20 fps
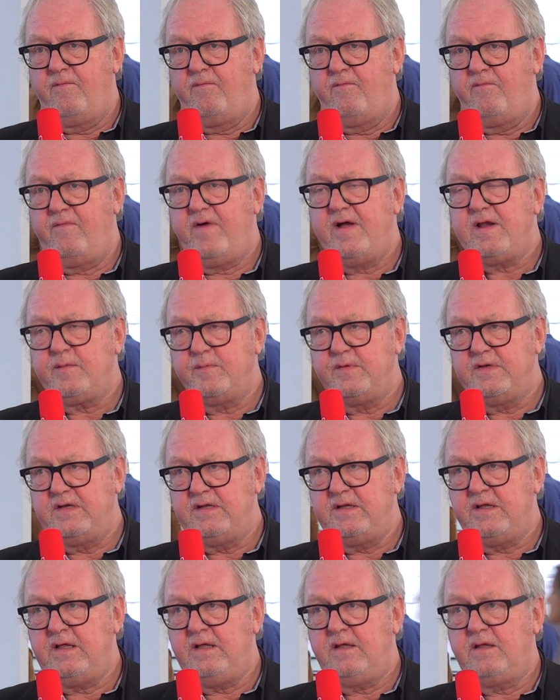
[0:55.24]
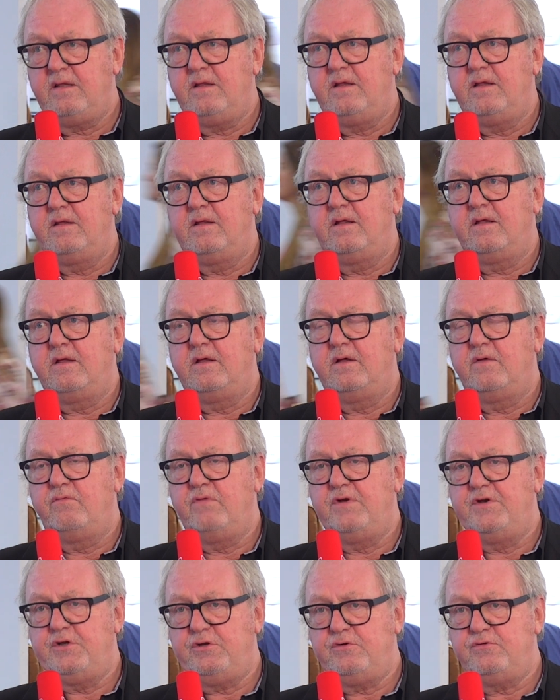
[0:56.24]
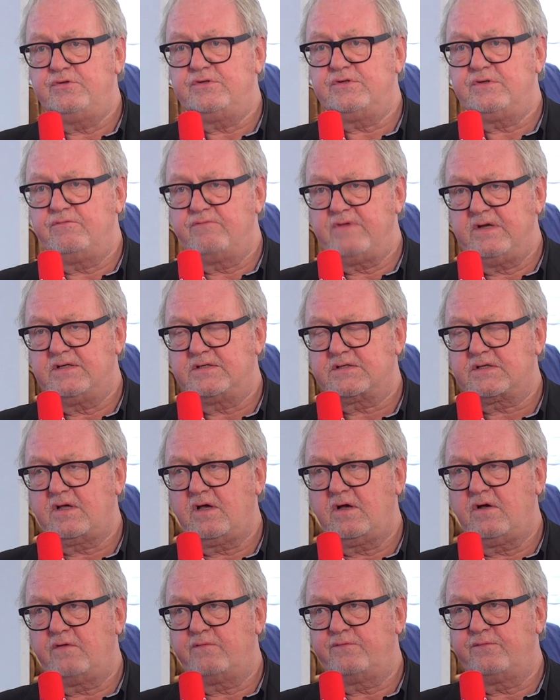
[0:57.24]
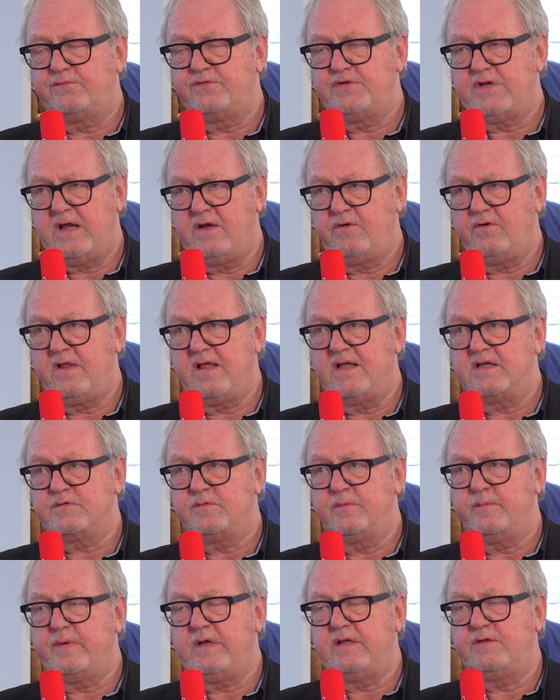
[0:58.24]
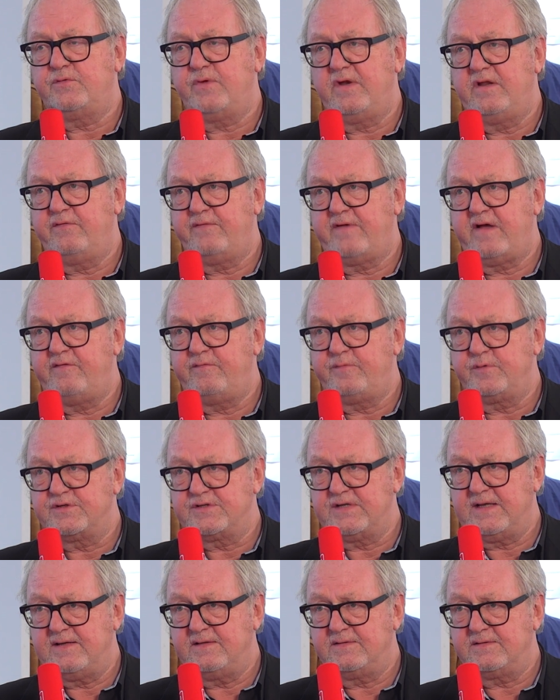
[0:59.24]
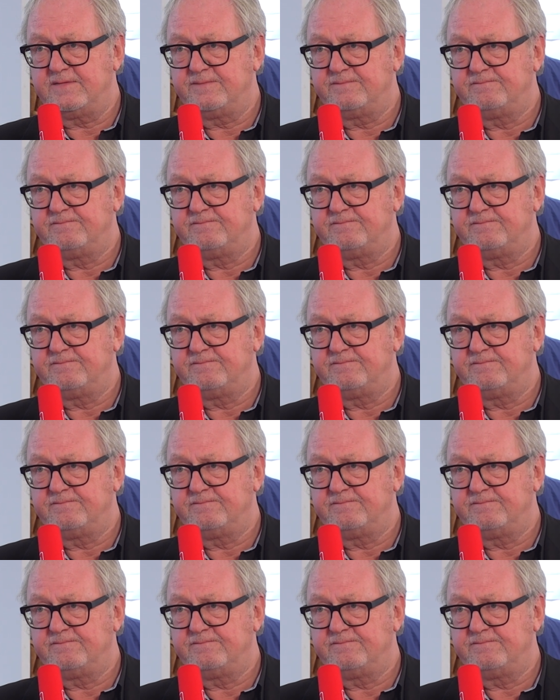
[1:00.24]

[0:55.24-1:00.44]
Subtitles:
vitamin D reduced the risk of childhood asthma by 25%.